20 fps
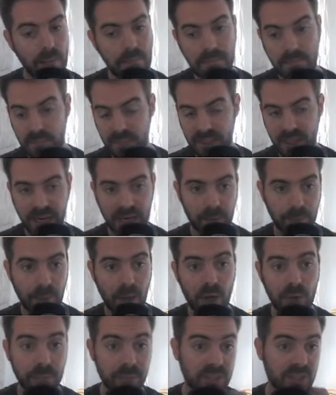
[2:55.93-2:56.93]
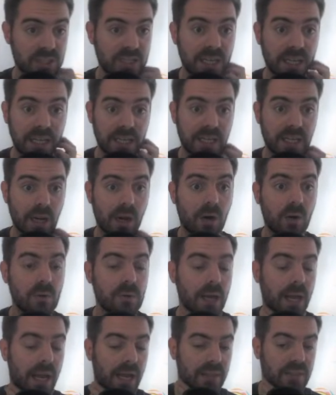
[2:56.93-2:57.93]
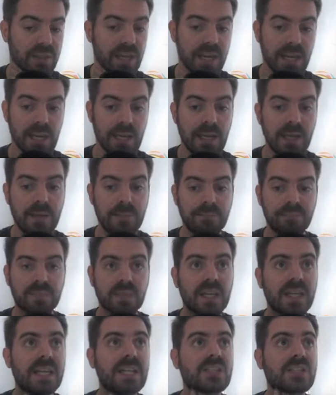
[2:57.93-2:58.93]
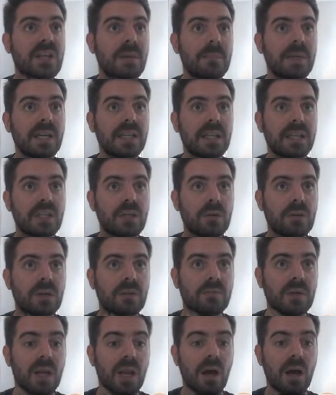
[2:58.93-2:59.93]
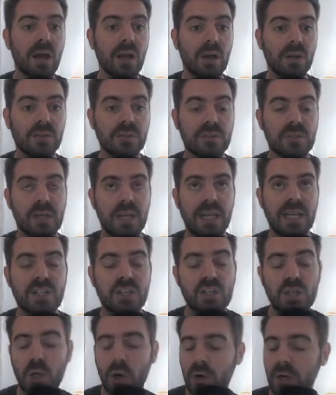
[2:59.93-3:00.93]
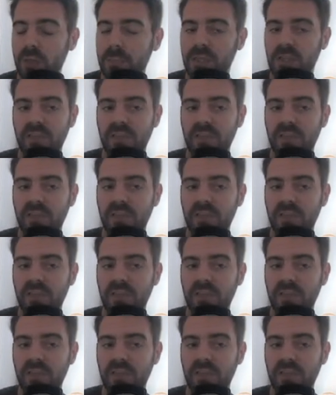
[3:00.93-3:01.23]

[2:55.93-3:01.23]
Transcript: Nick Pope is still in goal. I think he's somebody that you can rely on. He's not going to be the